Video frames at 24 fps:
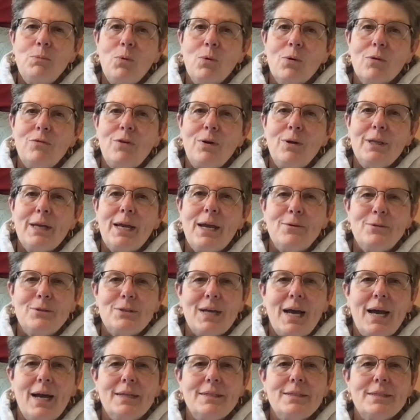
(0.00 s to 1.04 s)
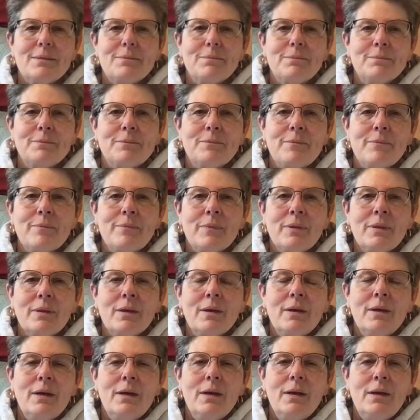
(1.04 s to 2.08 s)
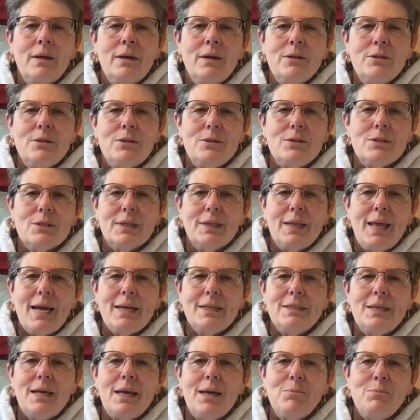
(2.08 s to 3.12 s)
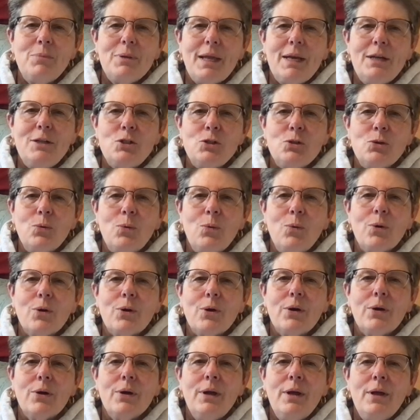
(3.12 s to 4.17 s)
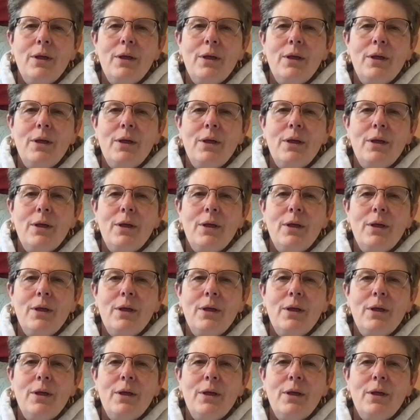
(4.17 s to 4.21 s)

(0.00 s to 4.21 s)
portfolio size. To select and place your order,